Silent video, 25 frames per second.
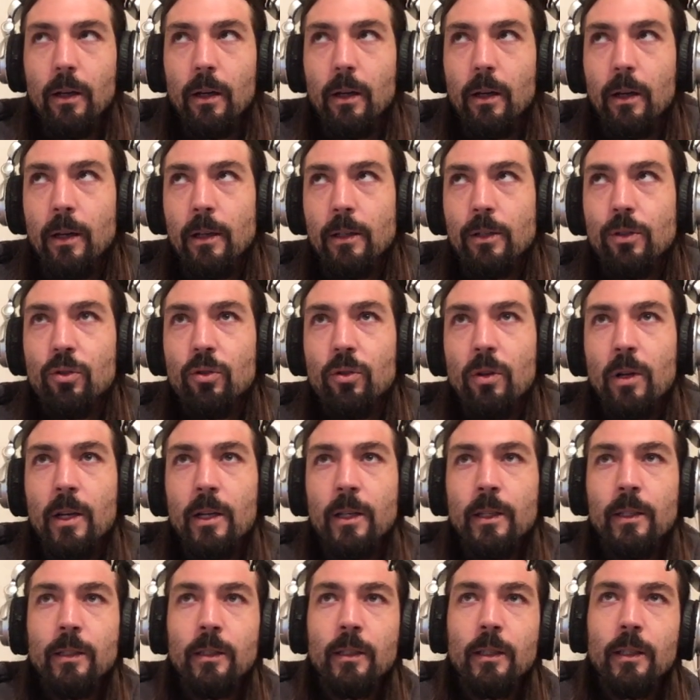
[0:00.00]
I try
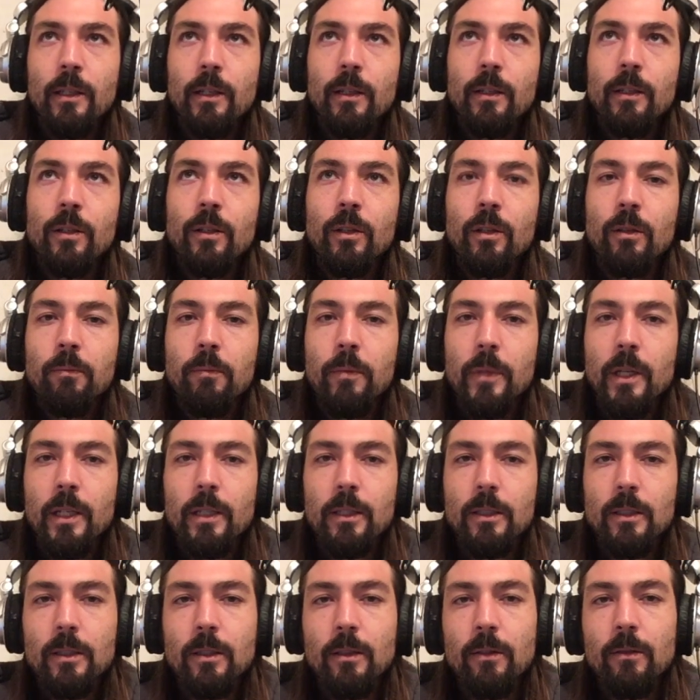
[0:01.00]
and get a good
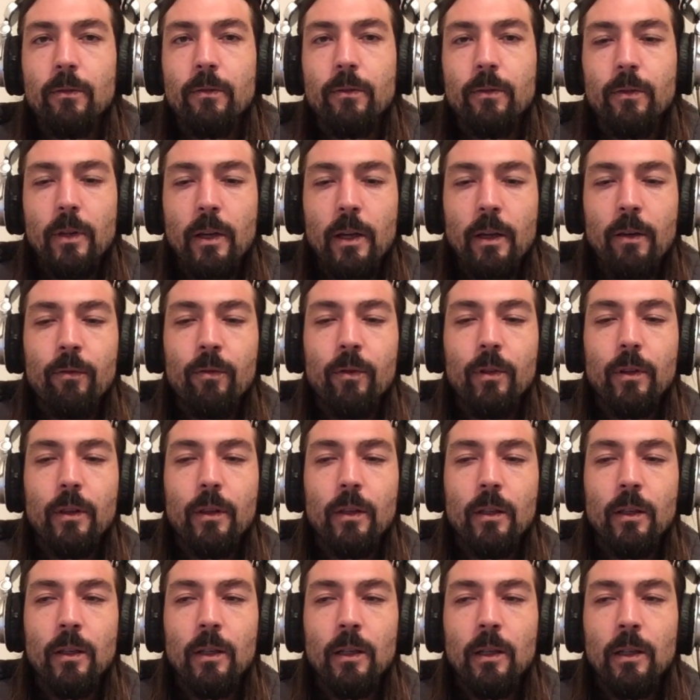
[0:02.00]
mix of
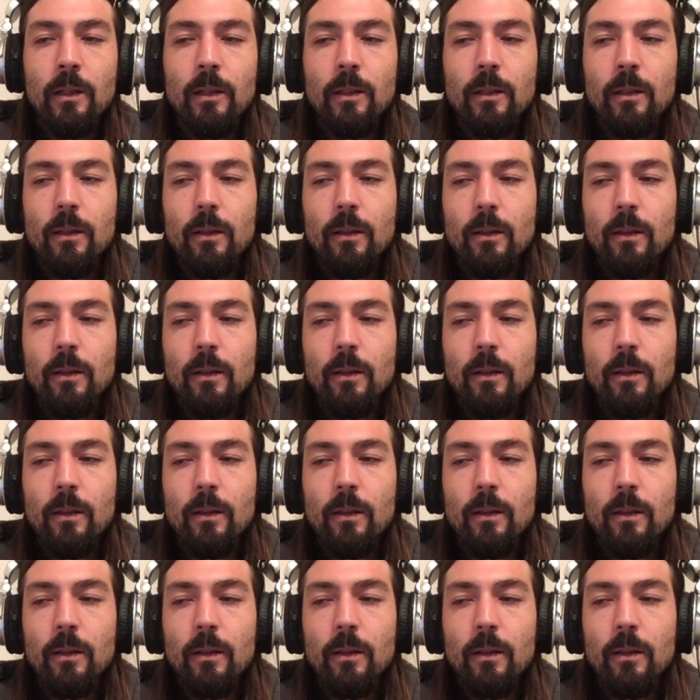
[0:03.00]
everything